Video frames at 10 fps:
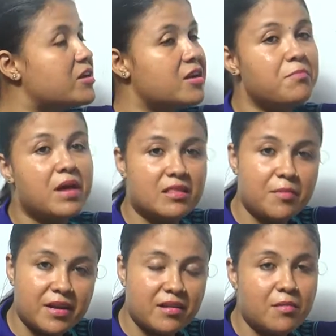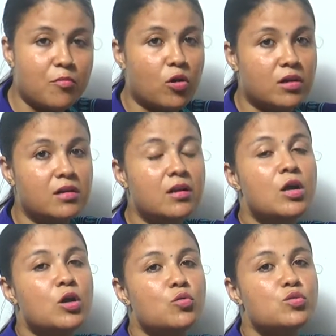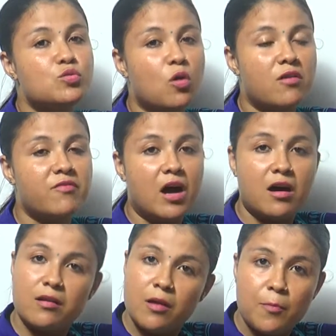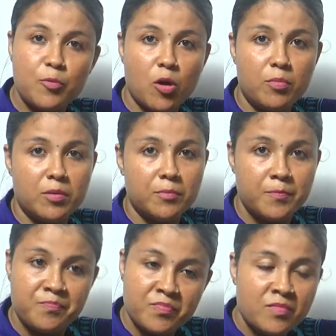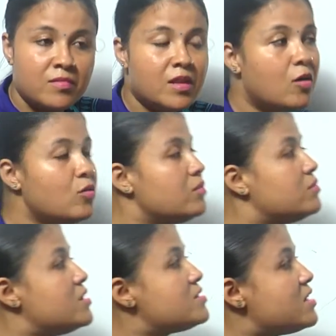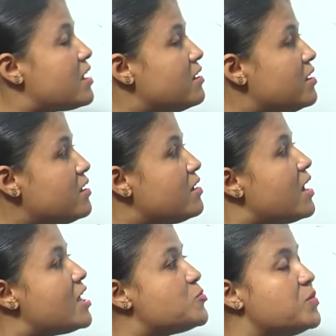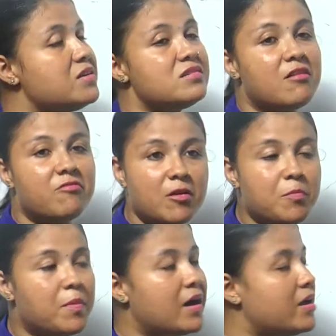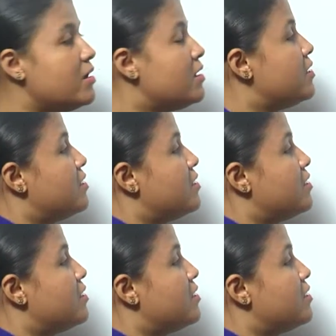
it in mathematical model to solve our problem. Now this technique has been developed by